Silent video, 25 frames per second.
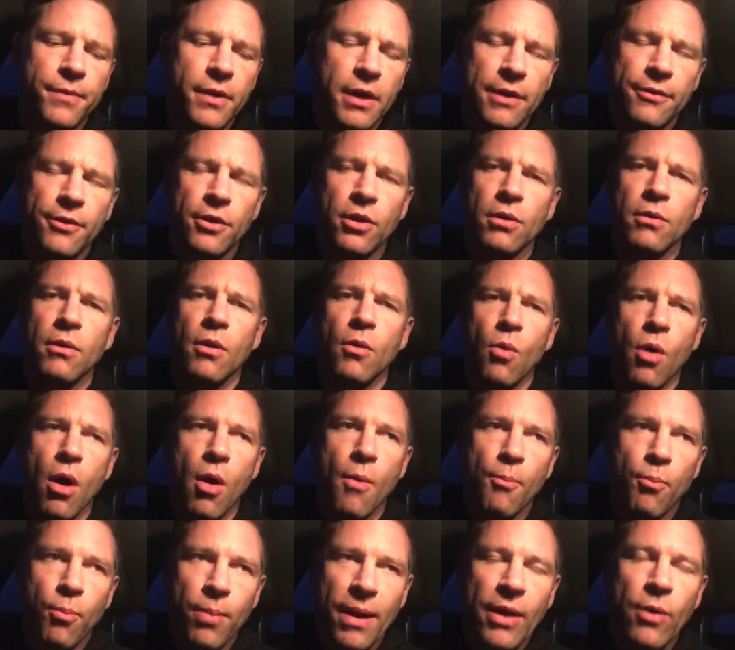kind of
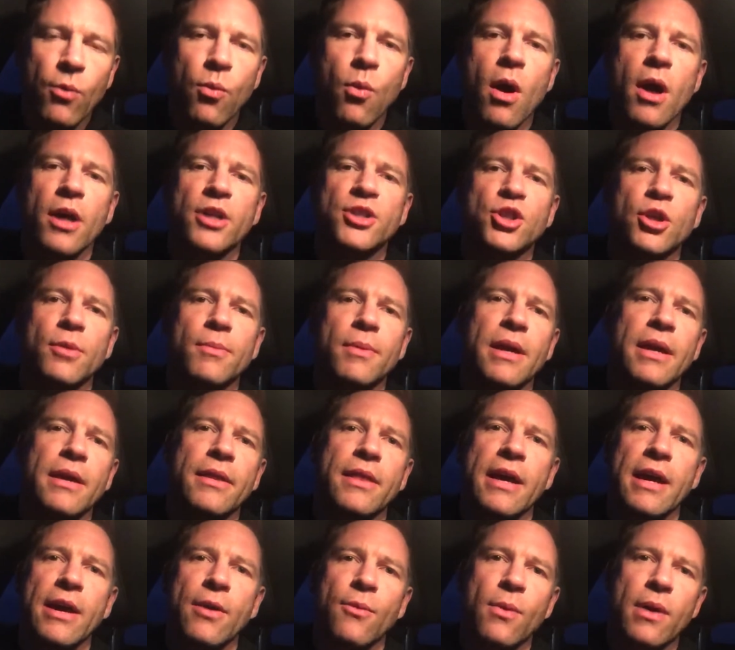a big workshop like
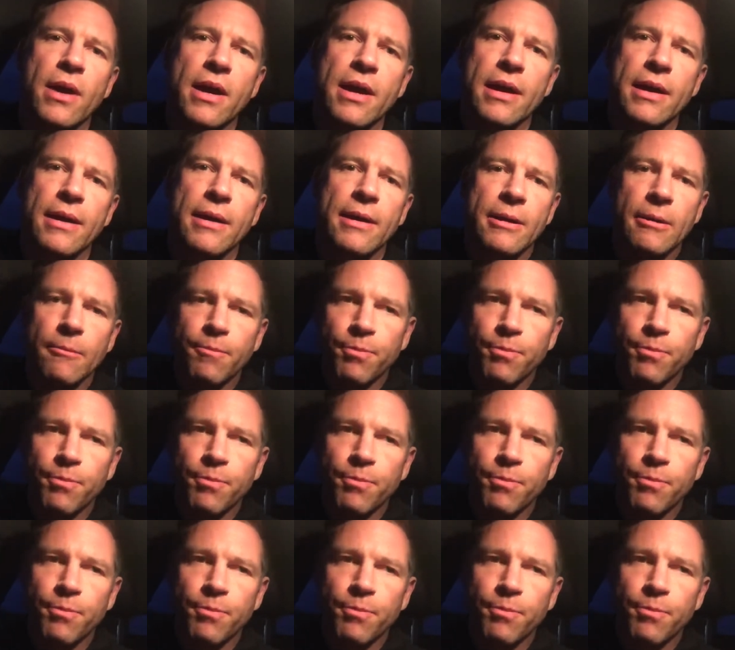that, where